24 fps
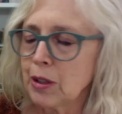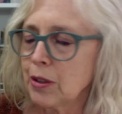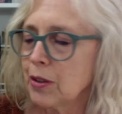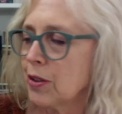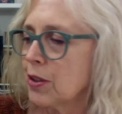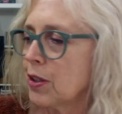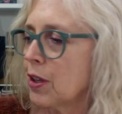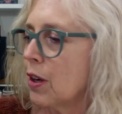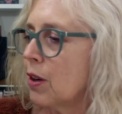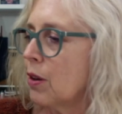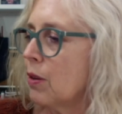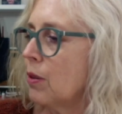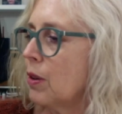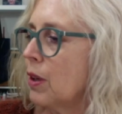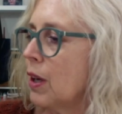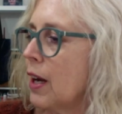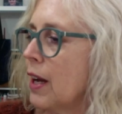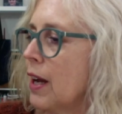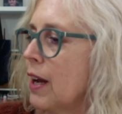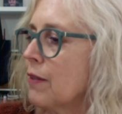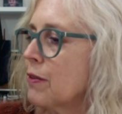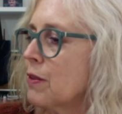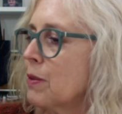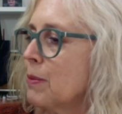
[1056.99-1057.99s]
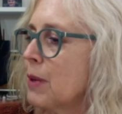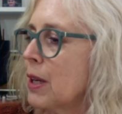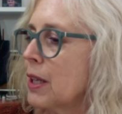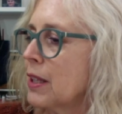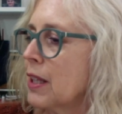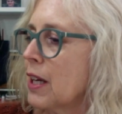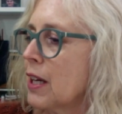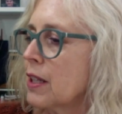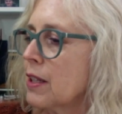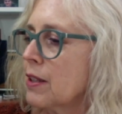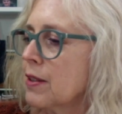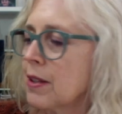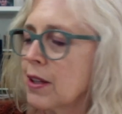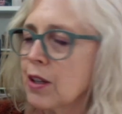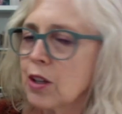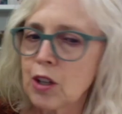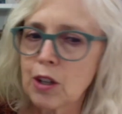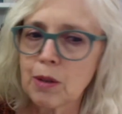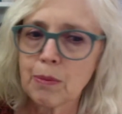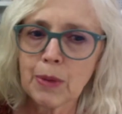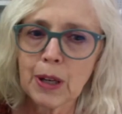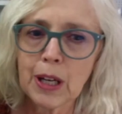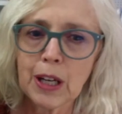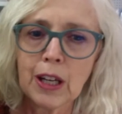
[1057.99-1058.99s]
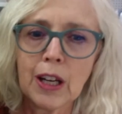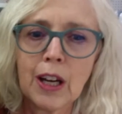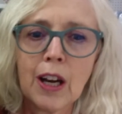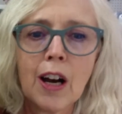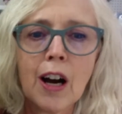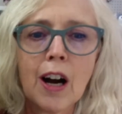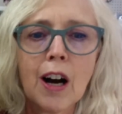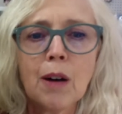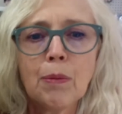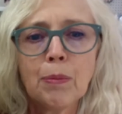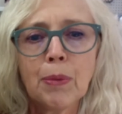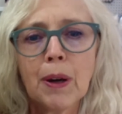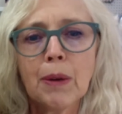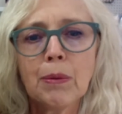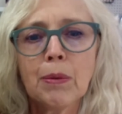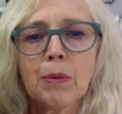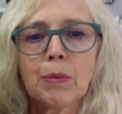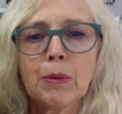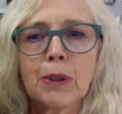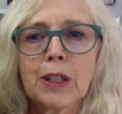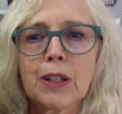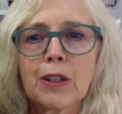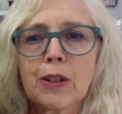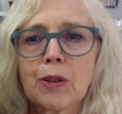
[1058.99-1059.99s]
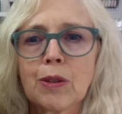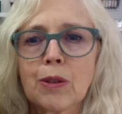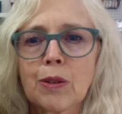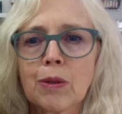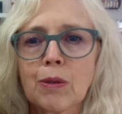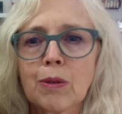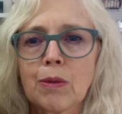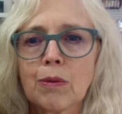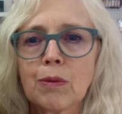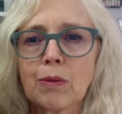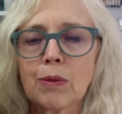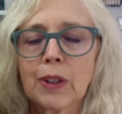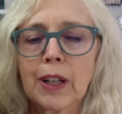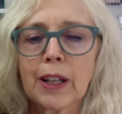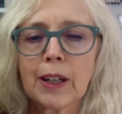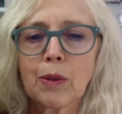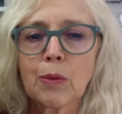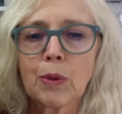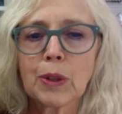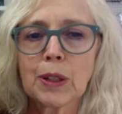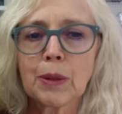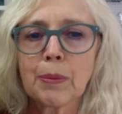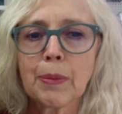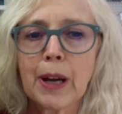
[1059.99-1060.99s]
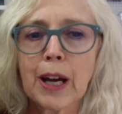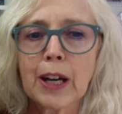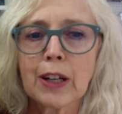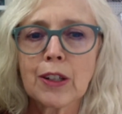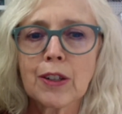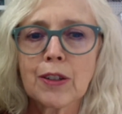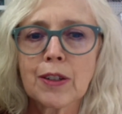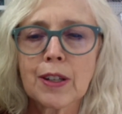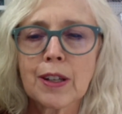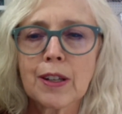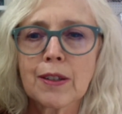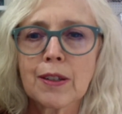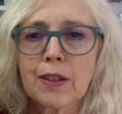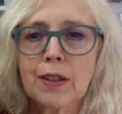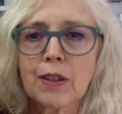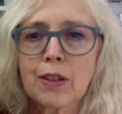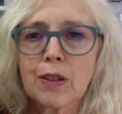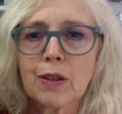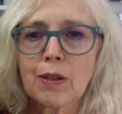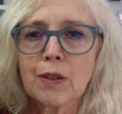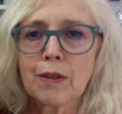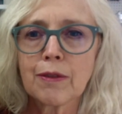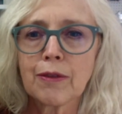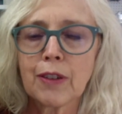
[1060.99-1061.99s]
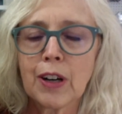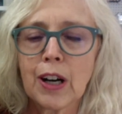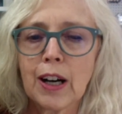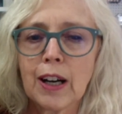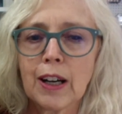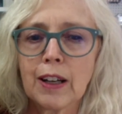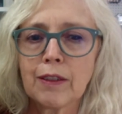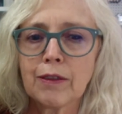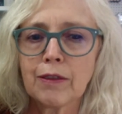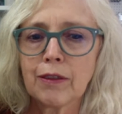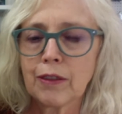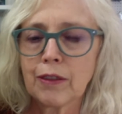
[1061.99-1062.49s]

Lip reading: So I have to make that decision, but I'll probably do like what the pattern says and do the 5.